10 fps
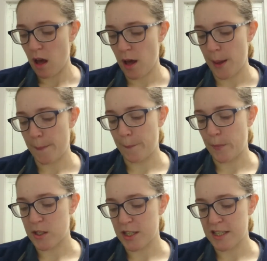um,
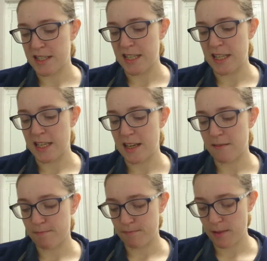which is the
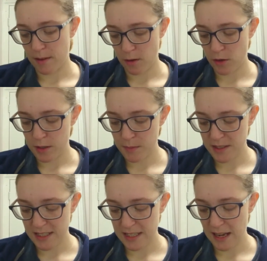
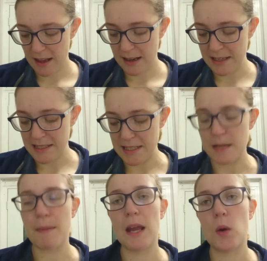Christmassy
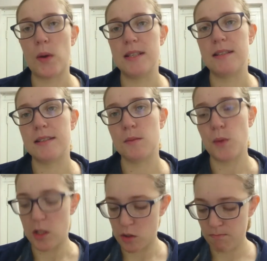LED penguins,
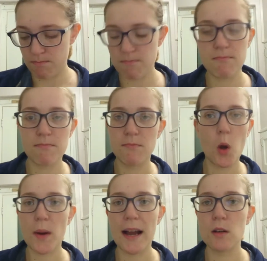which
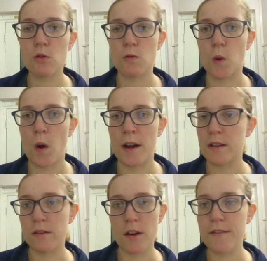no candles
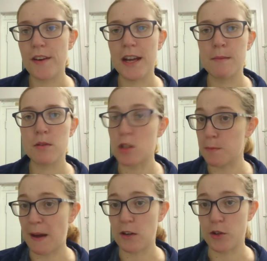required, no flames,
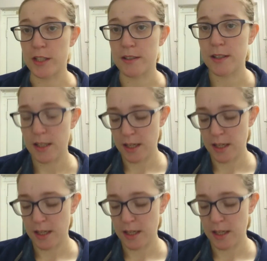just batteries.